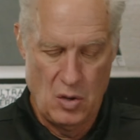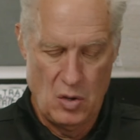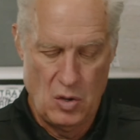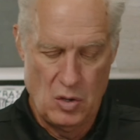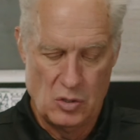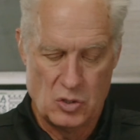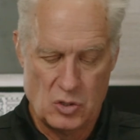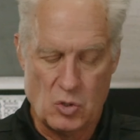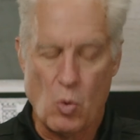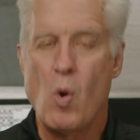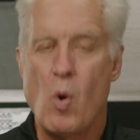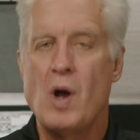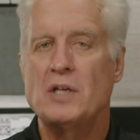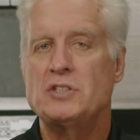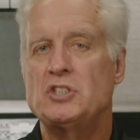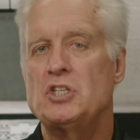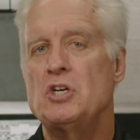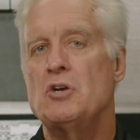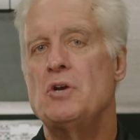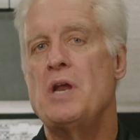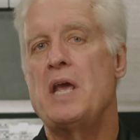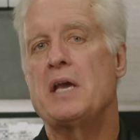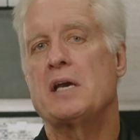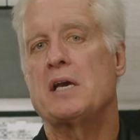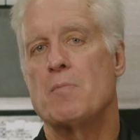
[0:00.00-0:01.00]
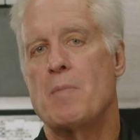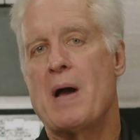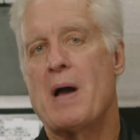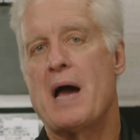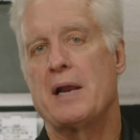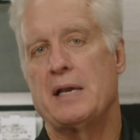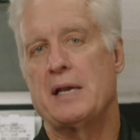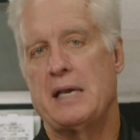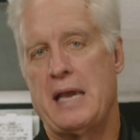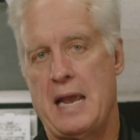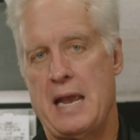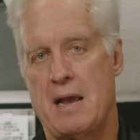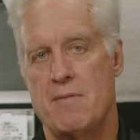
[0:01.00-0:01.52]
So what's unique about a
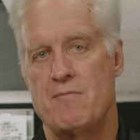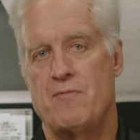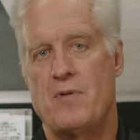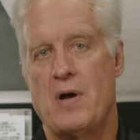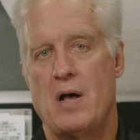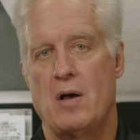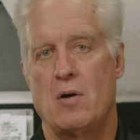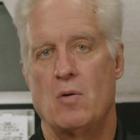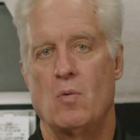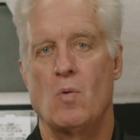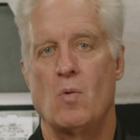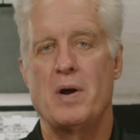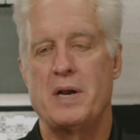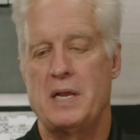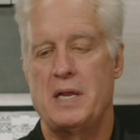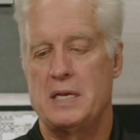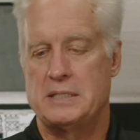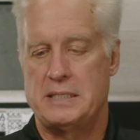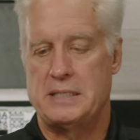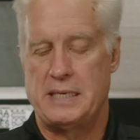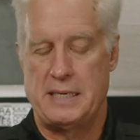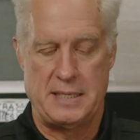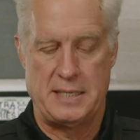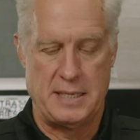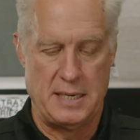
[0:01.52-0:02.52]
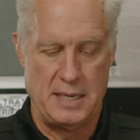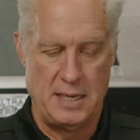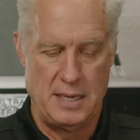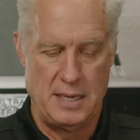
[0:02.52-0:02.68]
cam follower? What is it?